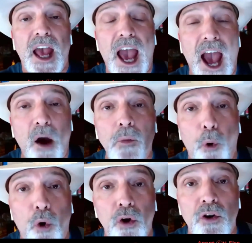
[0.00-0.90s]
How
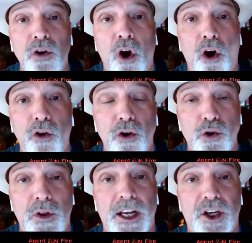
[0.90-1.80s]
important are those
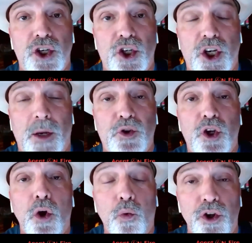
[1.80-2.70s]
relationships
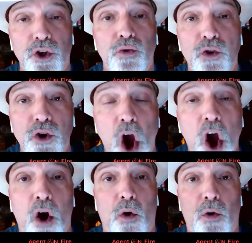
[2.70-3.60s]
when you
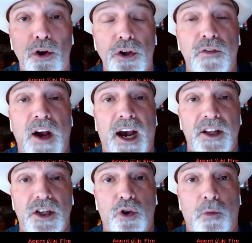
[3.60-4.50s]
know you've got
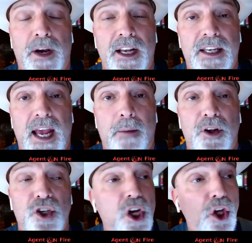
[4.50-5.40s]
some termite
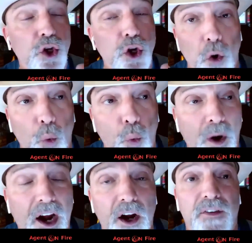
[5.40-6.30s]
damage? You're
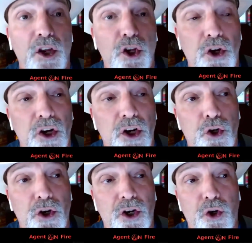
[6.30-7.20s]
aware of it. You're
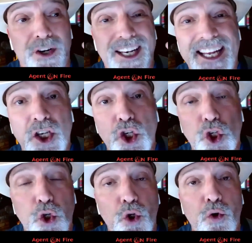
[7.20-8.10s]
an
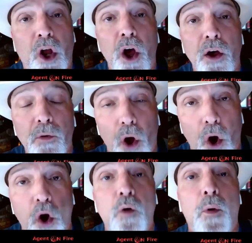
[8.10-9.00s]
in-tune
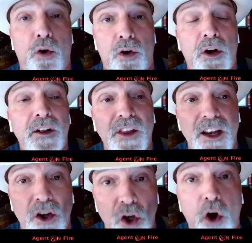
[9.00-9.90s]
homeowner
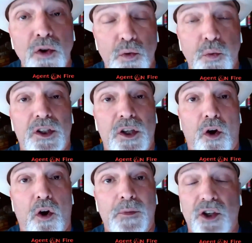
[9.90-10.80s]
that knows what
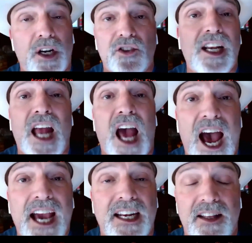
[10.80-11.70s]
their home is. You're not trying to
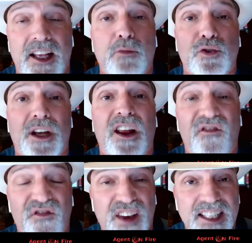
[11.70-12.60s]
hide anything. We're trying
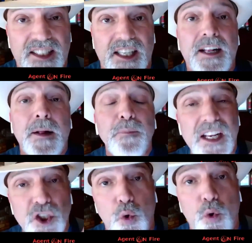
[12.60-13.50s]
to fix it
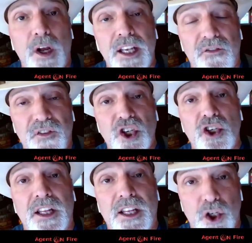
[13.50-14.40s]
as quickly,
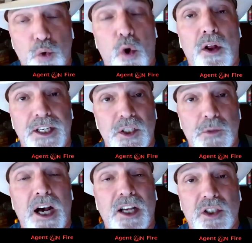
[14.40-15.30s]
efficiently, as
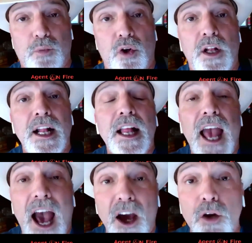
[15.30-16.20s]
quality as possible.
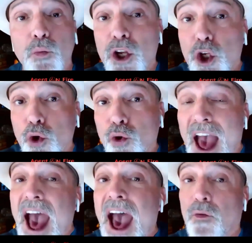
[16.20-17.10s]
How did we
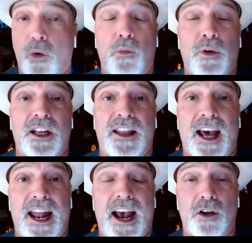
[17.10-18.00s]
do that when we
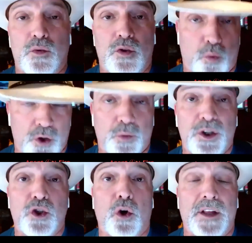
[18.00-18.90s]
did that house? The one
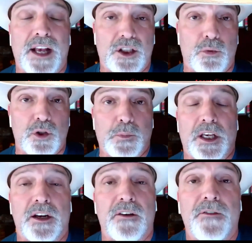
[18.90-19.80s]
that we sold, actually, we're
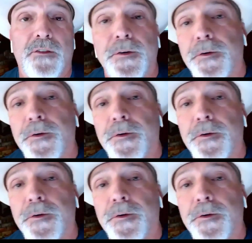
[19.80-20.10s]
speaking of.